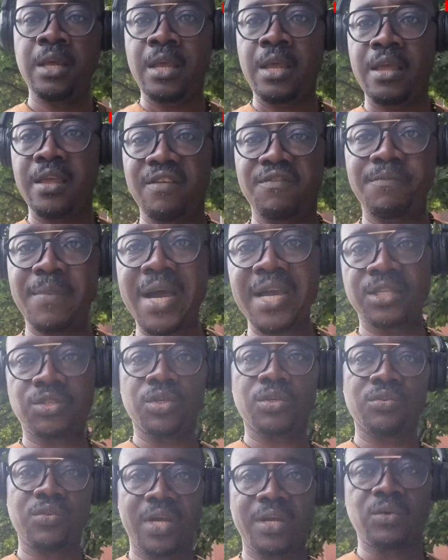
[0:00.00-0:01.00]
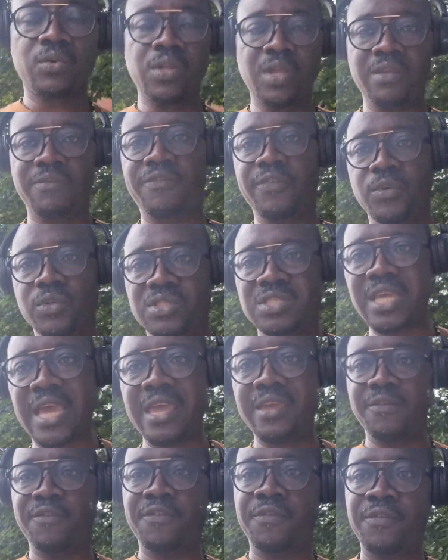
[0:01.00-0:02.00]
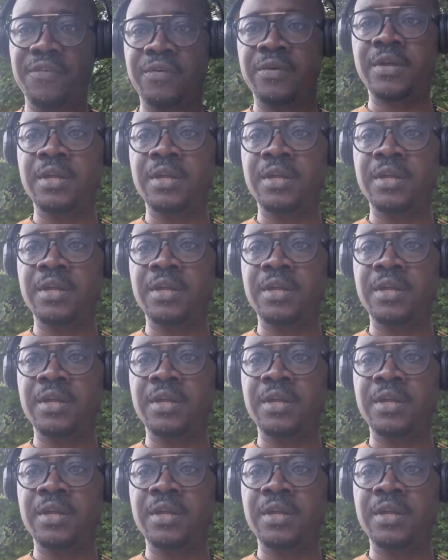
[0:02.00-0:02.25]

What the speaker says: if my children couldn't feel safe